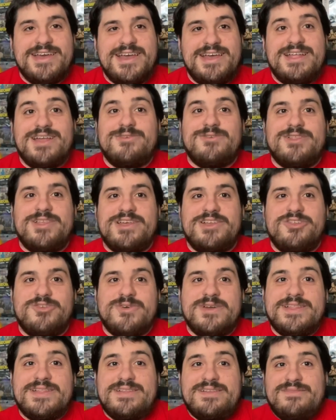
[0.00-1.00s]
And I really
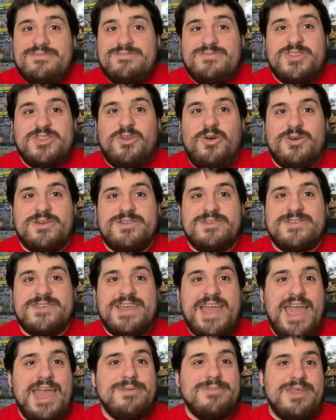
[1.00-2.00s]
enjoyed the Doctor's
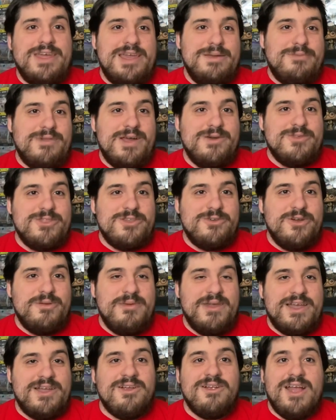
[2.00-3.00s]
game that he played with the
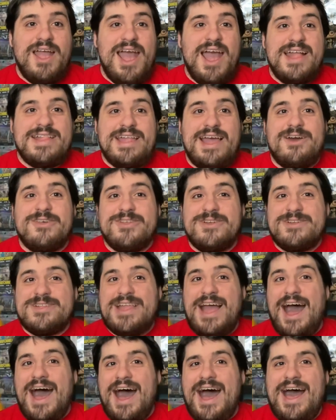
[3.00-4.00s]
Toymaker, and now they're
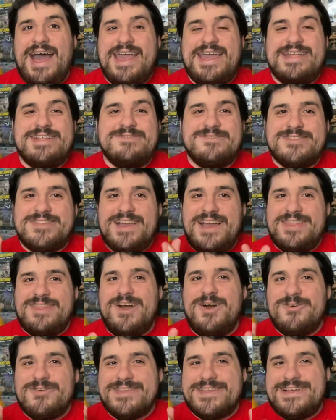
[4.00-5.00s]
tied, which I
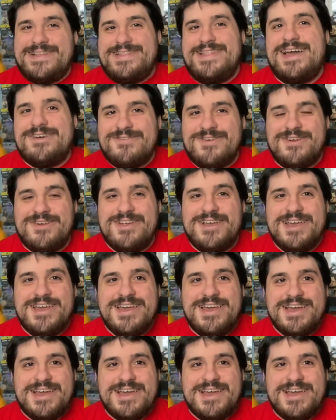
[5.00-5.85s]
thought was clever,